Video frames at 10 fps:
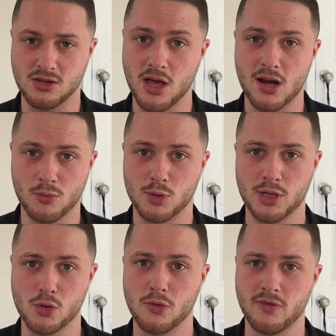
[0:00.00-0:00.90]
lot of really
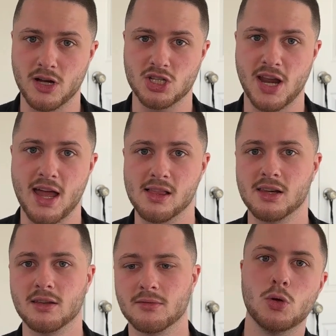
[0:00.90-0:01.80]
cool
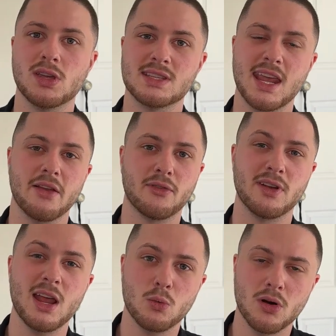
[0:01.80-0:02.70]
functionality. You can scan for
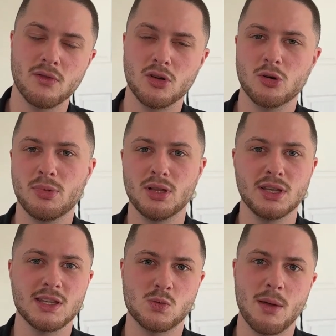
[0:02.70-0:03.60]
network
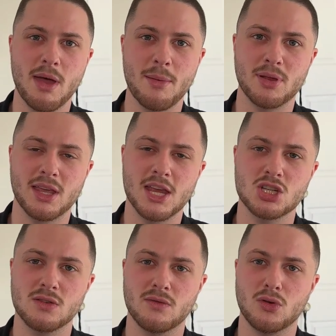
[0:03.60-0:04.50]
vulnerabilities, web
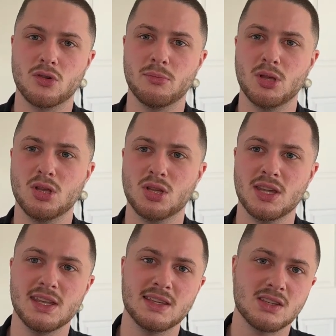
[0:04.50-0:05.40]
application
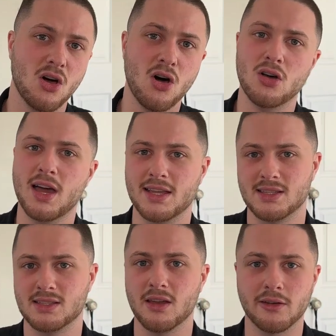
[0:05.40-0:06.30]
vulnerabilities, all kinds of
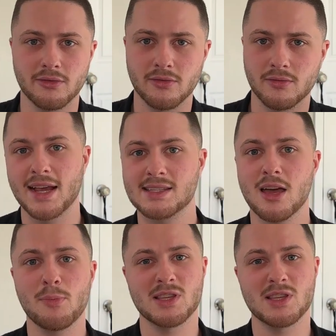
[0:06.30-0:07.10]
stuff. Next up